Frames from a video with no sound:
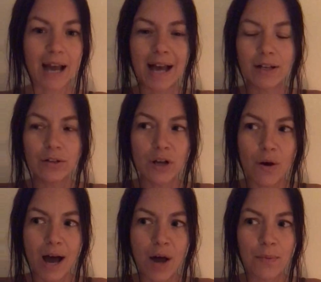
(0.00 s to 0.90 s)
I don't
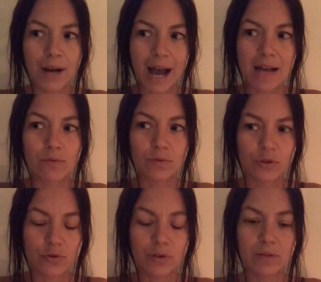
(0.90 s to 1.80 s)
know how, but I
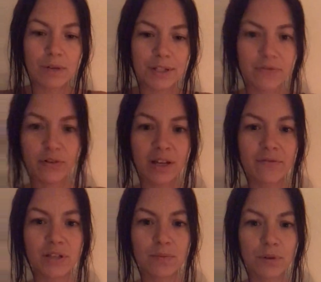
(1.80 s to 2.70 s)
truly want to
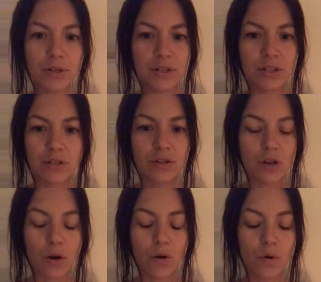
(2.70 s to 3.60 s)
forgive this person,
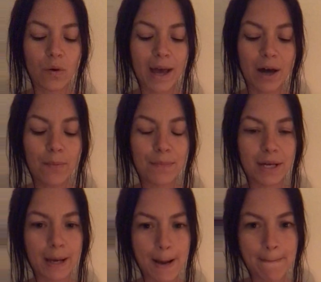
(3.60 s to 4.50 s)
so help
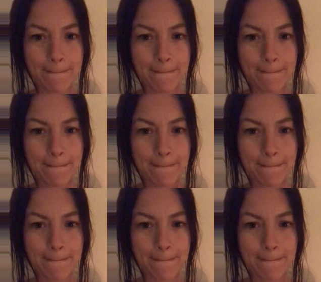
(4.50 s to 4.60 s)
me.